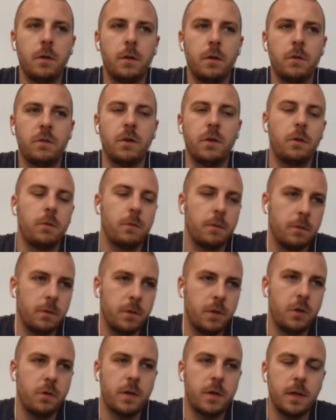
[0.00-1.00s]
so
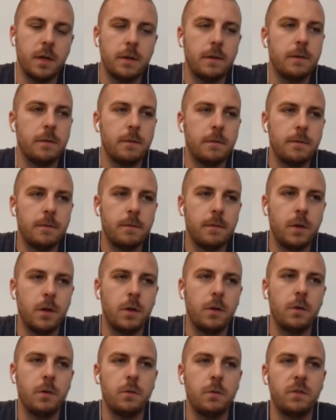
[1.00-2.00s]
you can
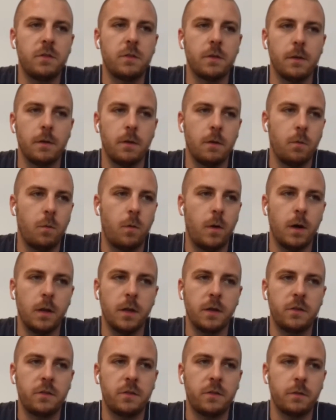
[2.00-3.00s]
use
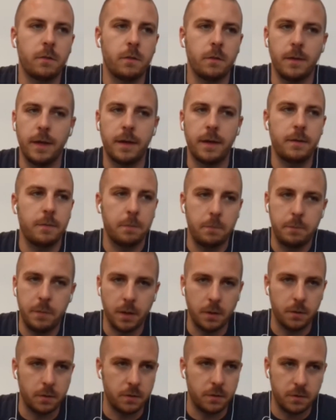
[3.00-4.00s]
wallets like
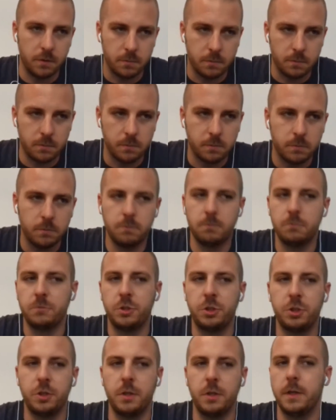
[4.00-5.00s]
Pillar
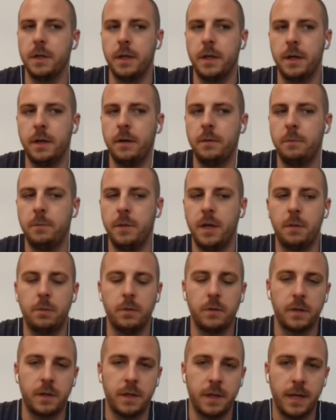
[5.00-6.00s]
should be
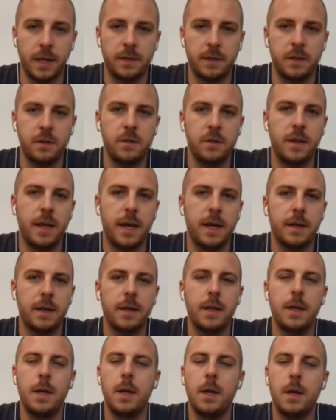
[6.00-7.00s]
able to connect into that.
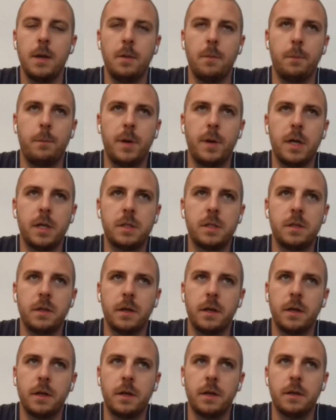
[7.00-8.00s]
But
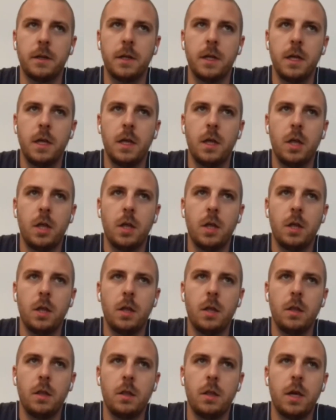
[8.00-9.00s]

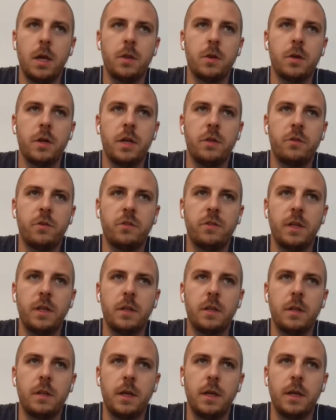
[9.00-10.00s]
the other
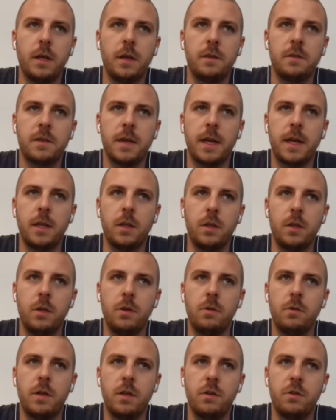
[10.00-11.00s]
interesting thing is that
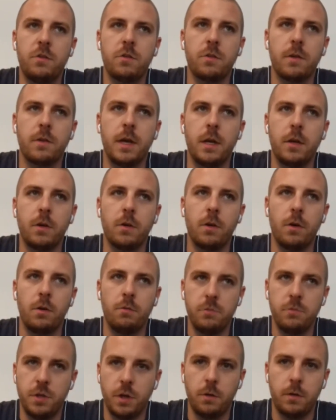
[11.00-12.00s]
you can create your
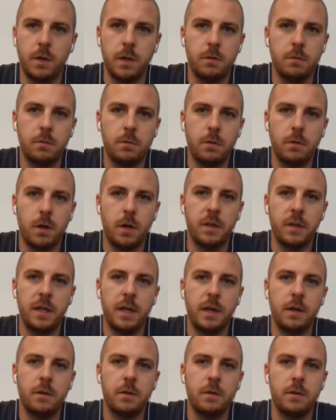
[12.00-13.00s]
own token on
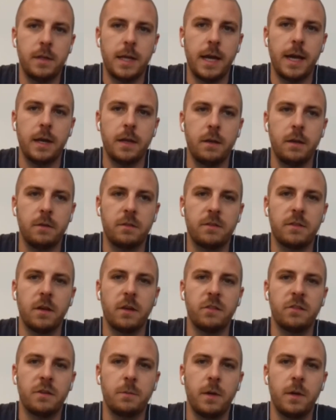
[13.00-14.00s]
there that is
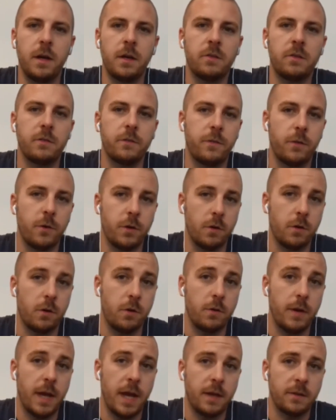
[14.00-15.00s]
customized for your
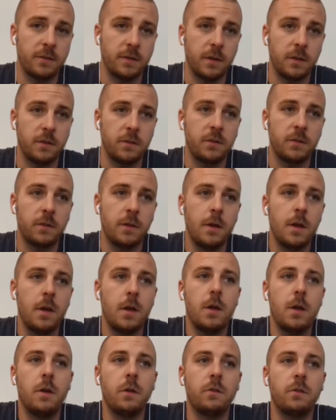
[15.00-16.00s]
own assets.
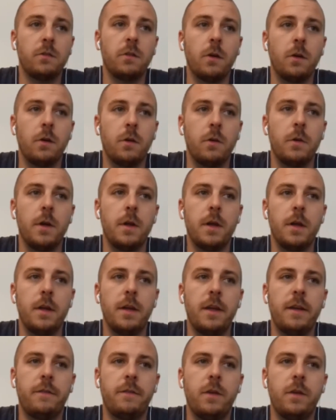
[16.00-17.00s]
So
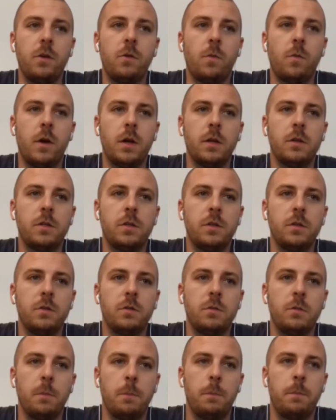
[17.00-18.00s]
if you want
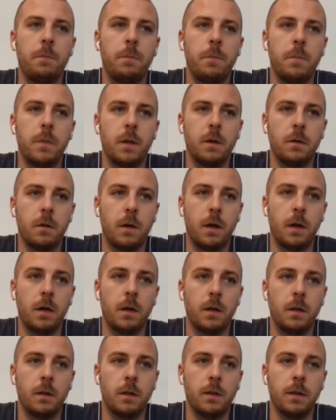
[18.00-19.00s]
to
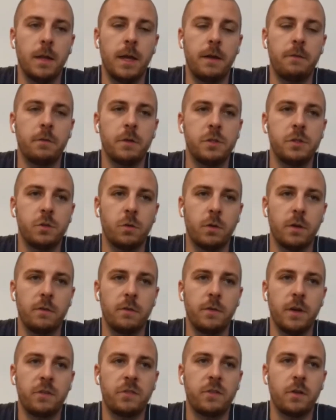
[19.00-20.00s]
leverage or
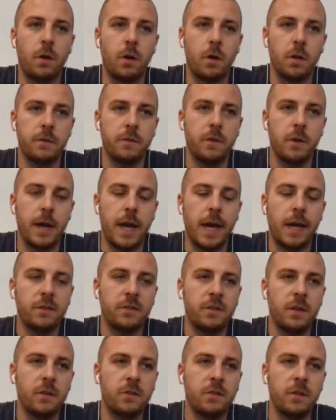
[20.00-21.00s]
invest all of your
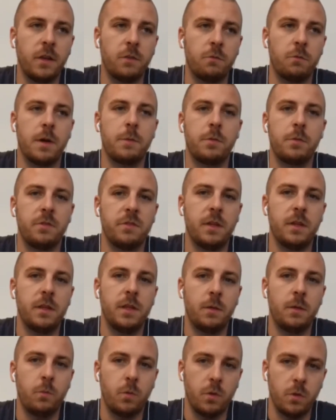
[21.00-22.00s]
assets and
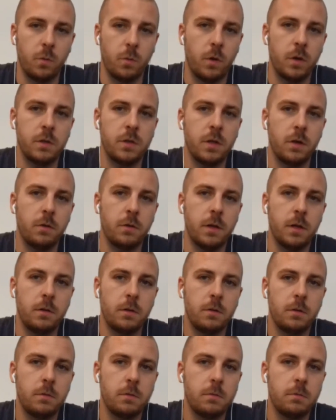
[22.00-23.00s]
represent them with one
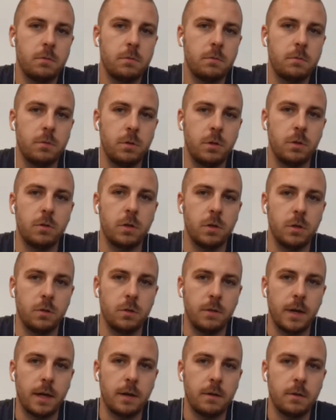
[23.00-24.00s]
token, you can
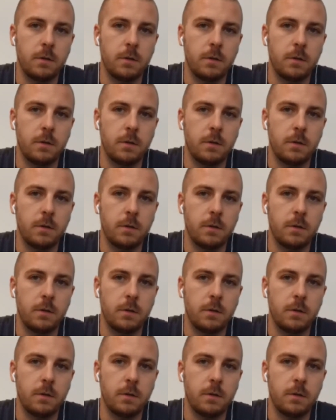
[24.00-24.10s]
do that.